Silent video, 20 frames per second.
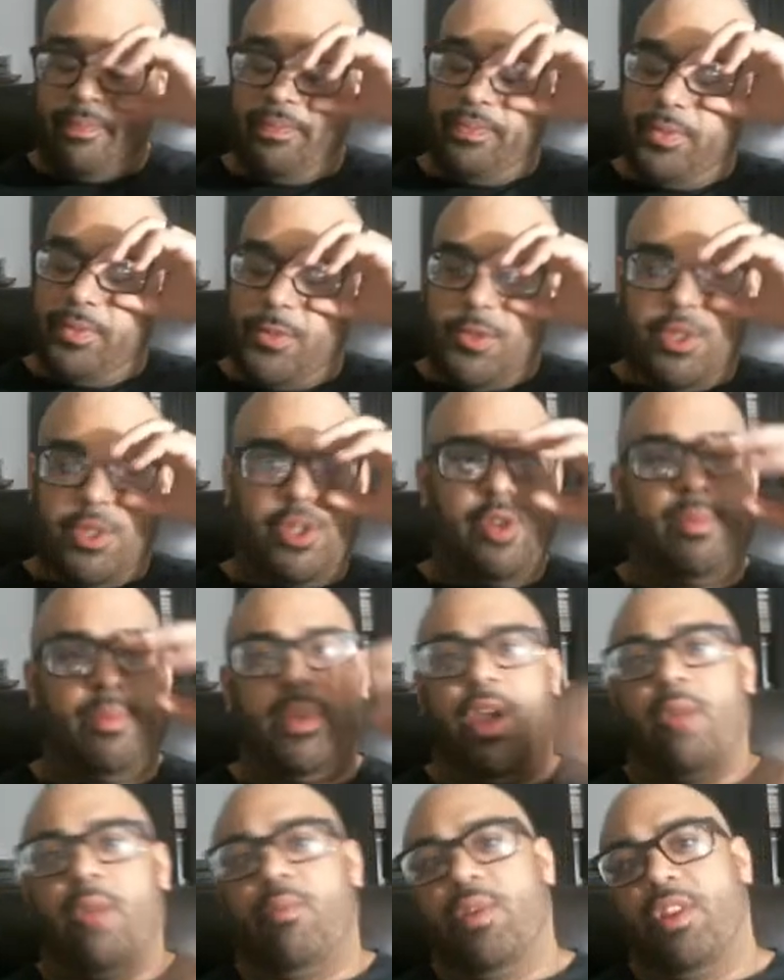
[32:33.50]
Should be
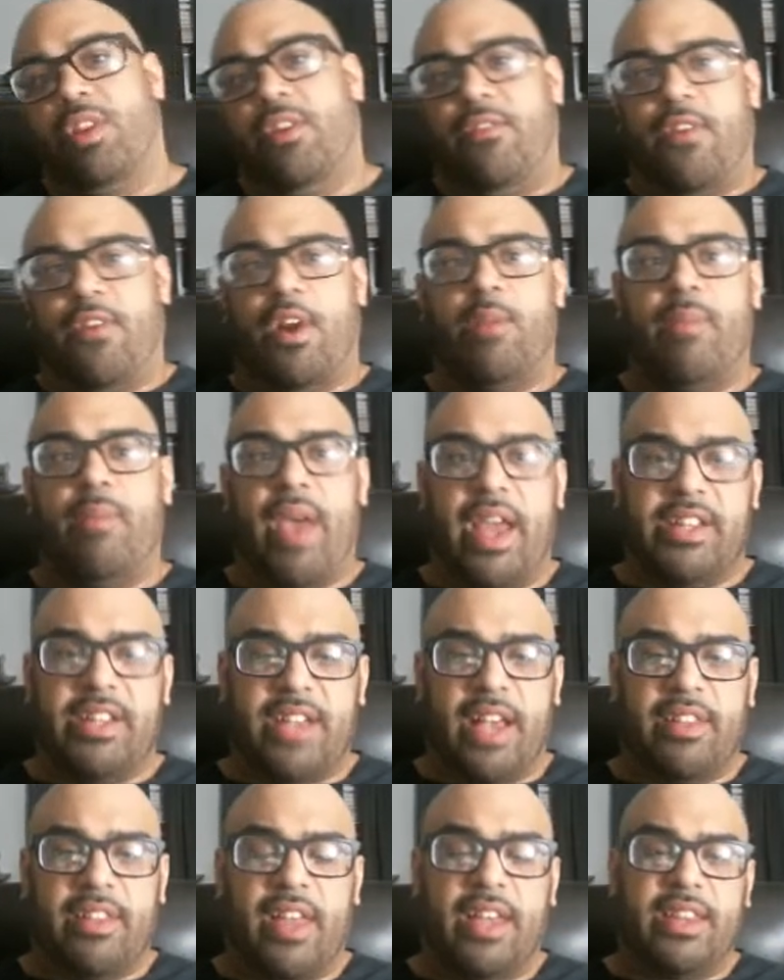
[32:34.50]
a really fun match. I
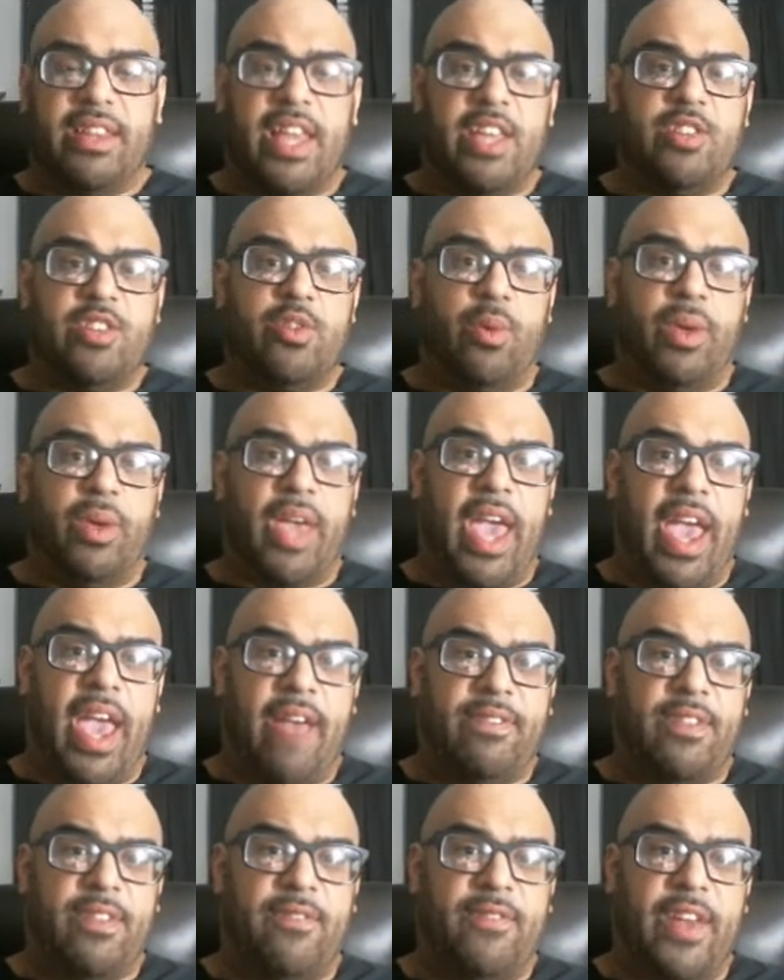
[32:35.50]
like that he's doing half
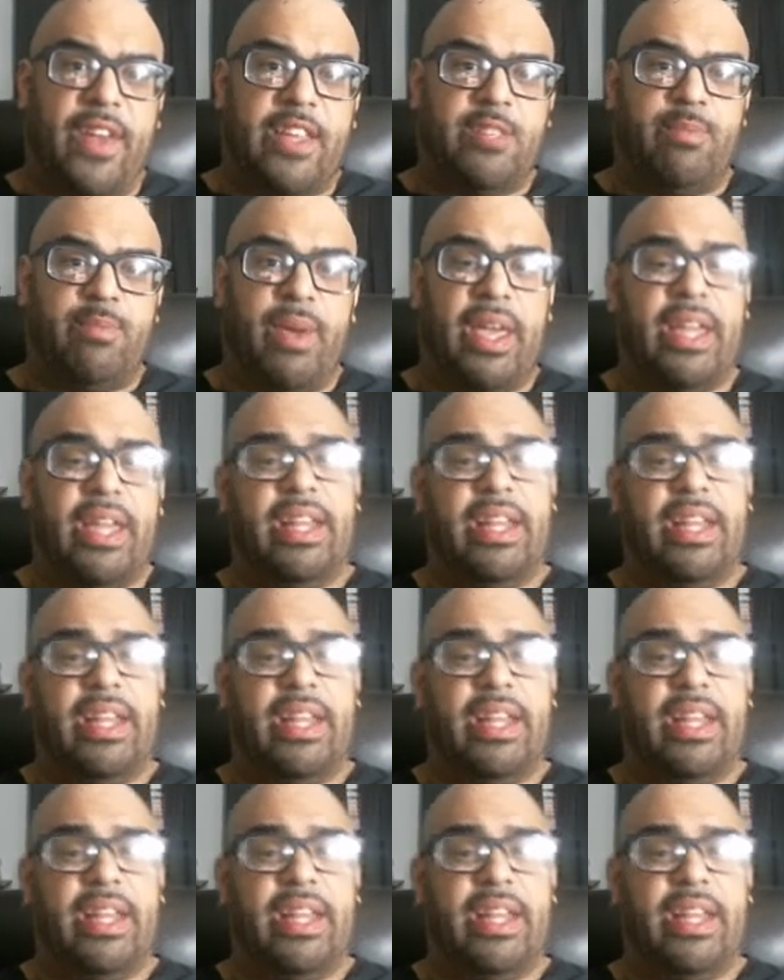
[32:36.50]
the face paint.